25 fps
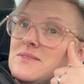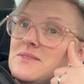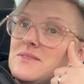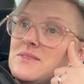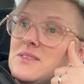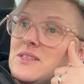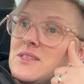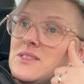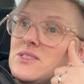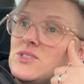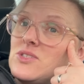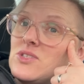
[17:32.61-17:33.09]

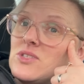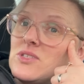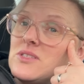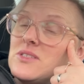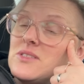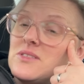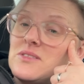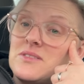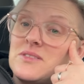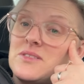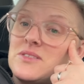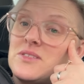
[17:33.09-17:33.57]
there's
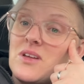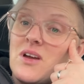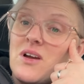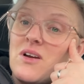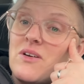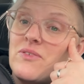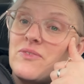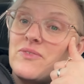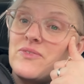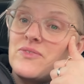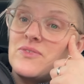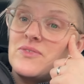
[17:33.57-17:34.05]
just
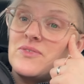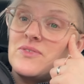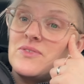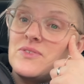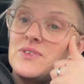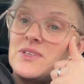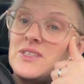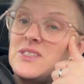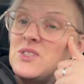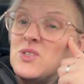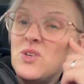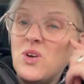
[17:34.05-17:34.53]
stuff.
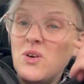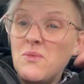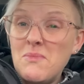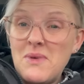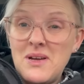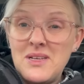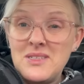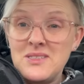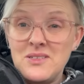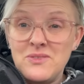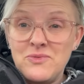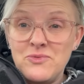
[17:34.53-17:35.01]
It's not a
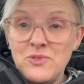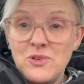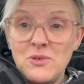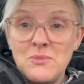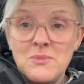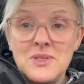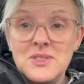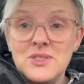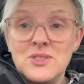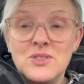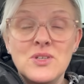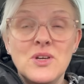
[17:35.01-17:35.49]
massive
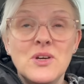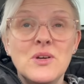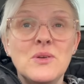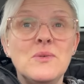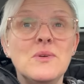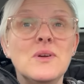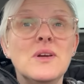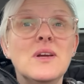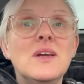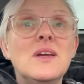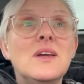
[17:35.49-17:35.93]
room, as you know.